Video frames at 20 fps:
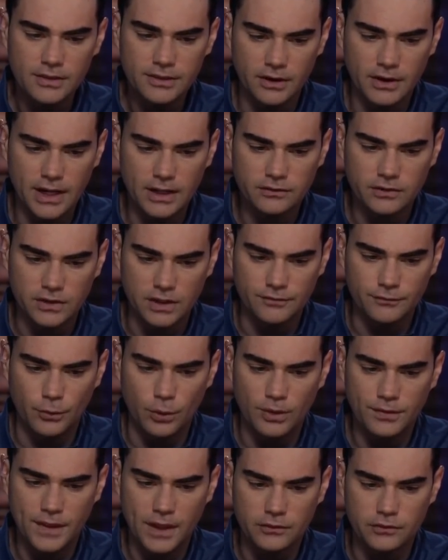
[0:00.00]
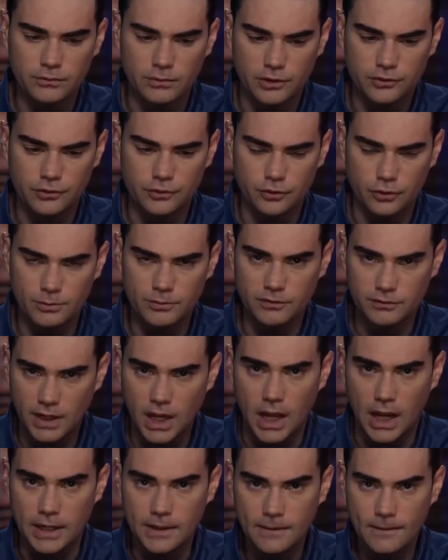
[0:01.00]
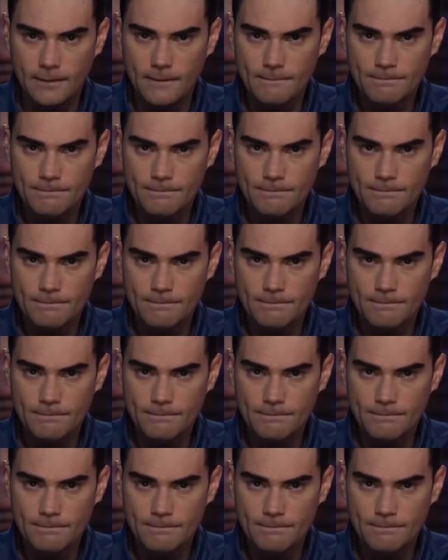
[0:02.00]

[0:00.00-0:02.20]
they're announcing that 4,000 Russian troops have died.